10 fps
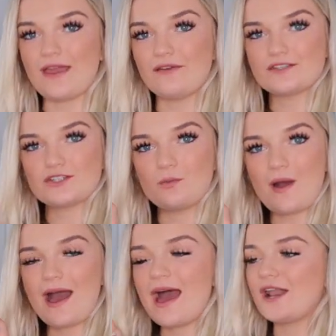faves to
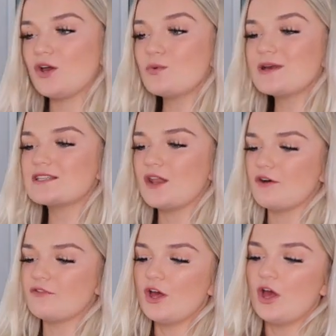wear. And I always
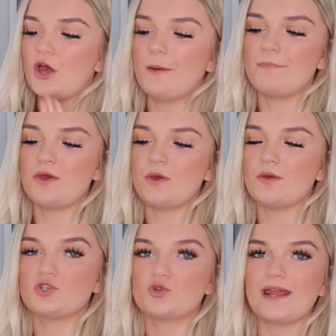love
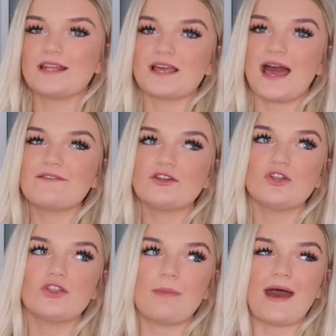Boohoo trainers. I have
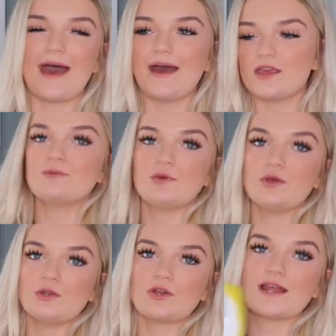another pair.
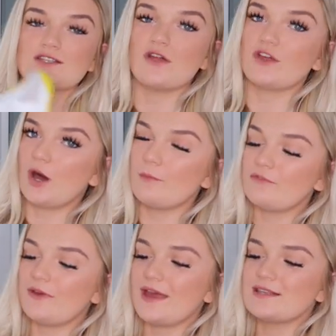Boohoo trainers are the
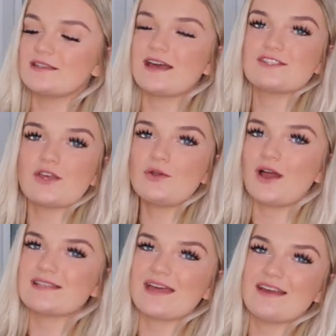comfiest. They're so
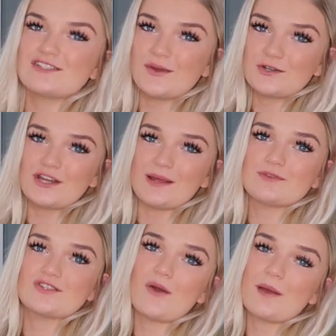nice and they're so
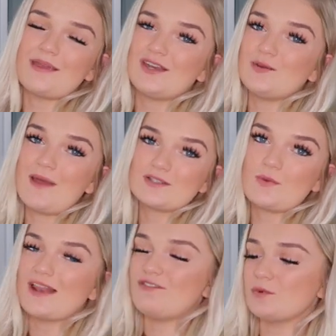cheap. So I mean, you may as
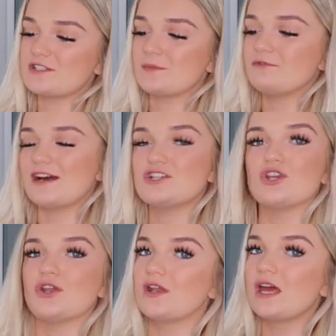well, if you want some
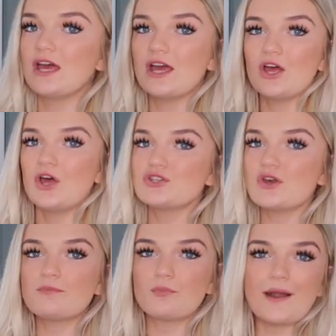fashion
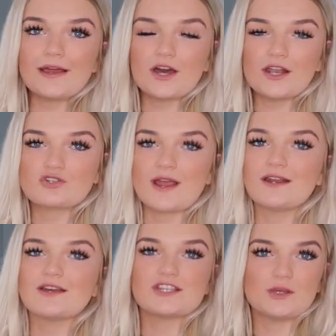sort of bright colour
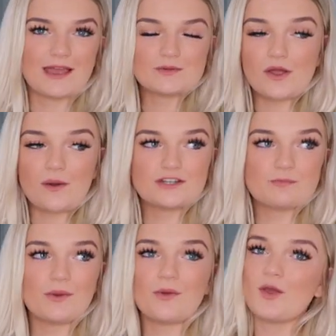trainers, you may as well go on
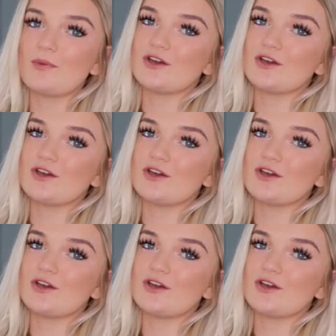to Boohoo,